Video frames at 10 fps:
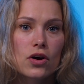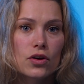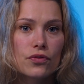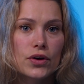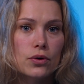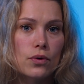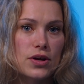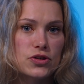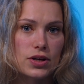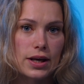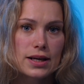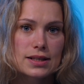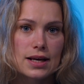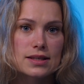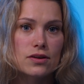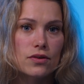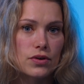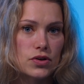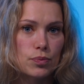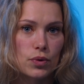configure NGINX as a
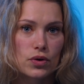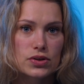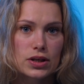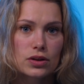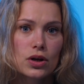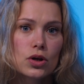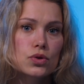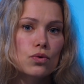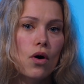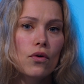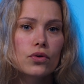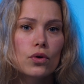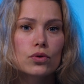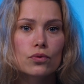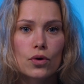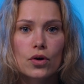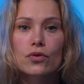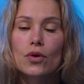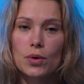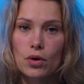reverse proxy to offload
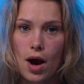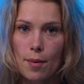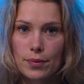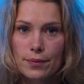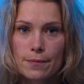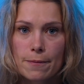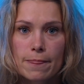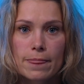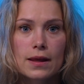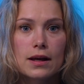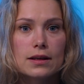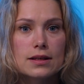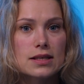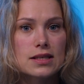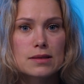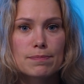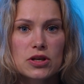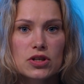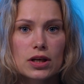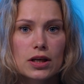work from your app. This is
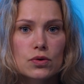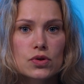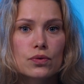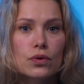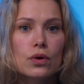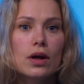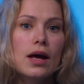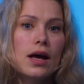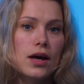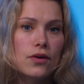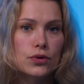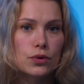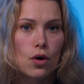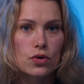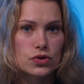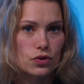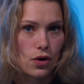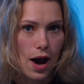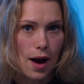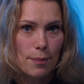especially useful if you host
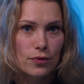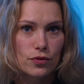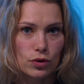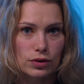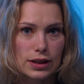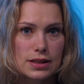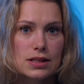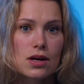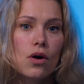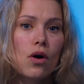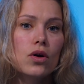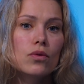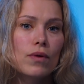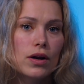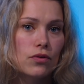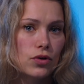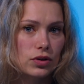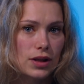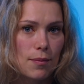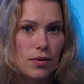your app front-end on one of
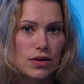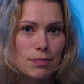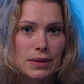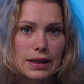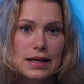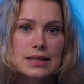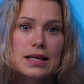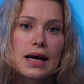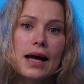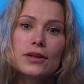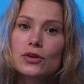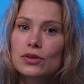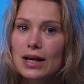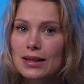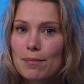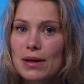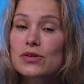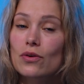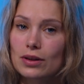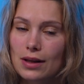Contabo VPS and your
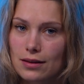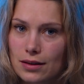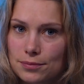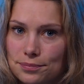database on another.